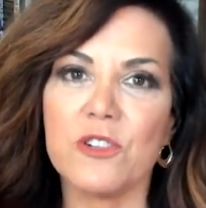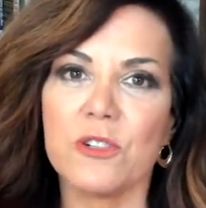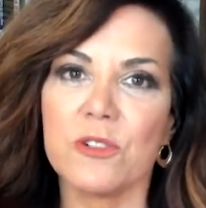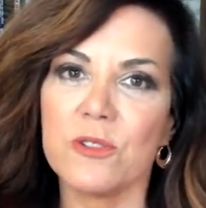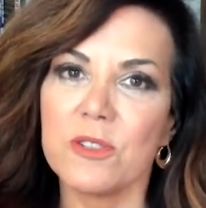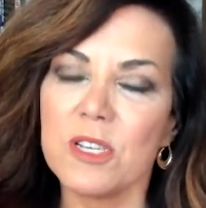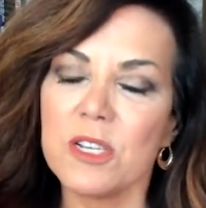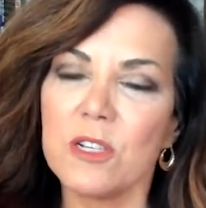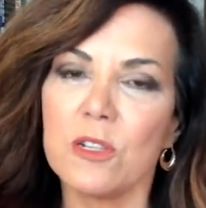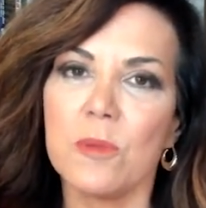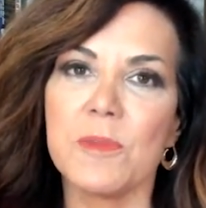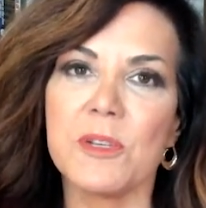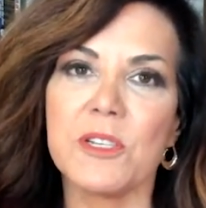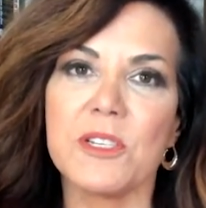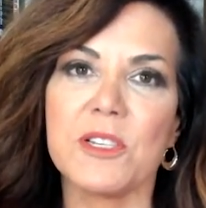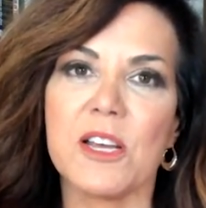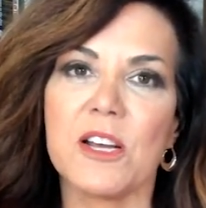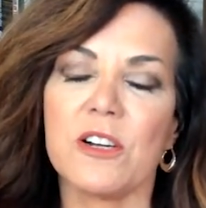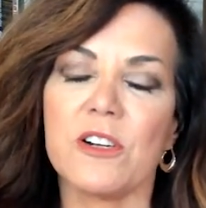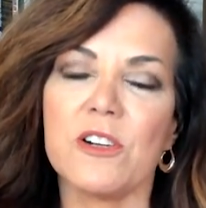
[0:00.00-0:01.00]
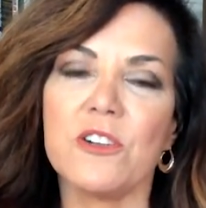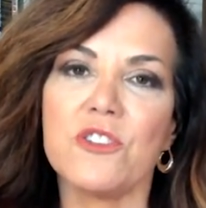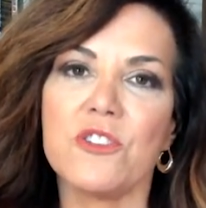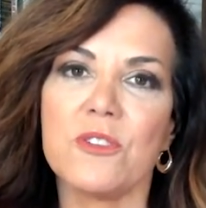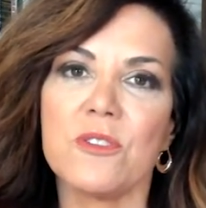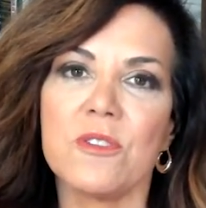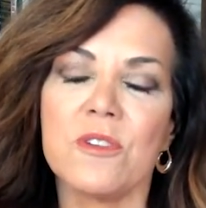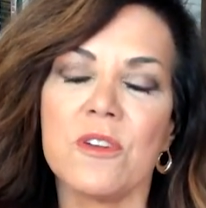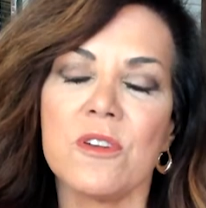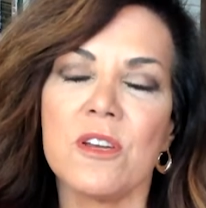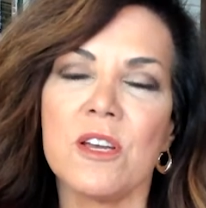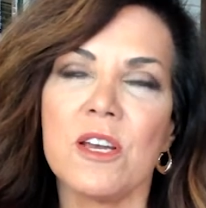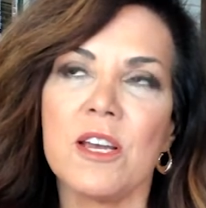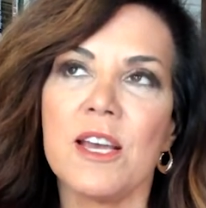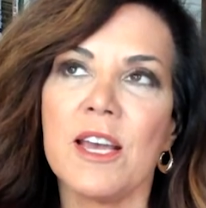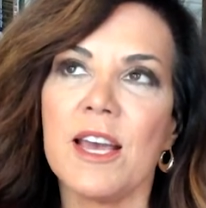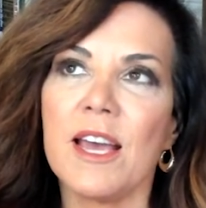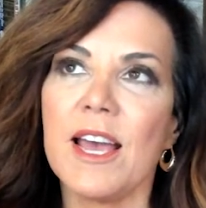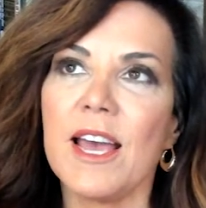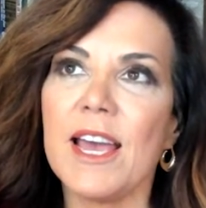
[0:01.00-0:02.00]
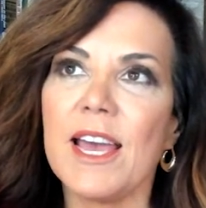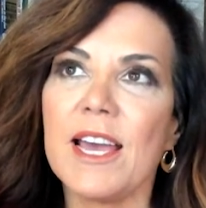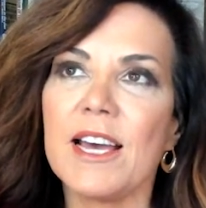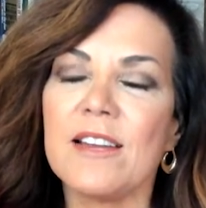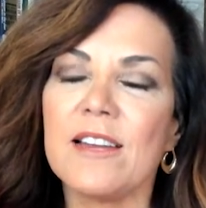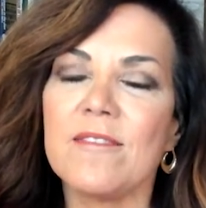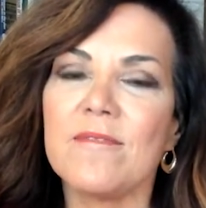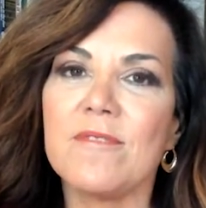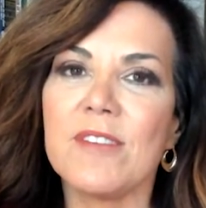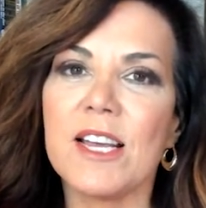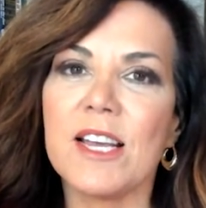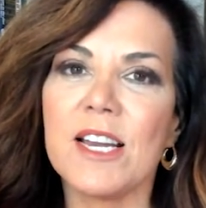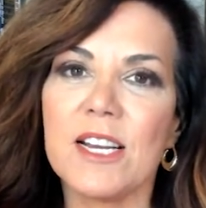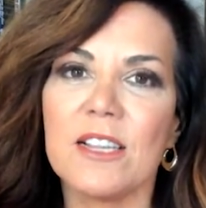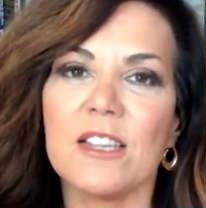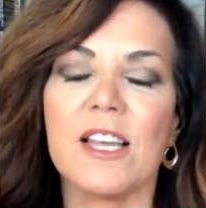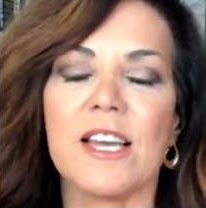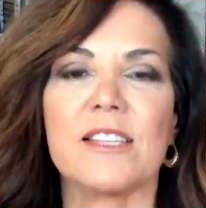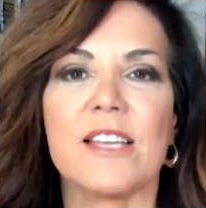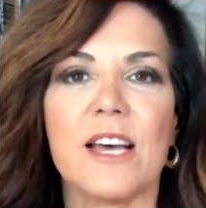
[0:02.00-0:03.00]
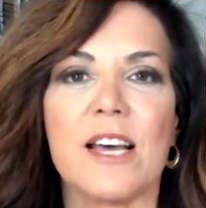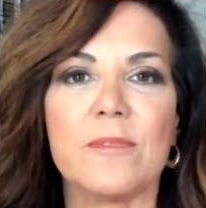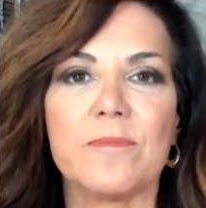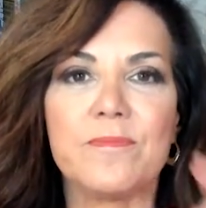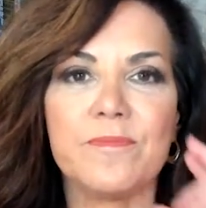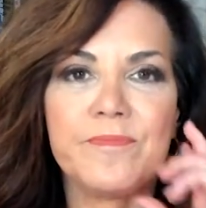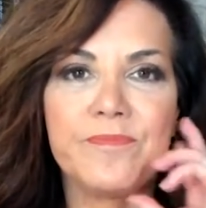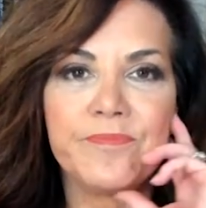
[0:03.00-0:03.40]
her single miscarriage, and they didn't like that.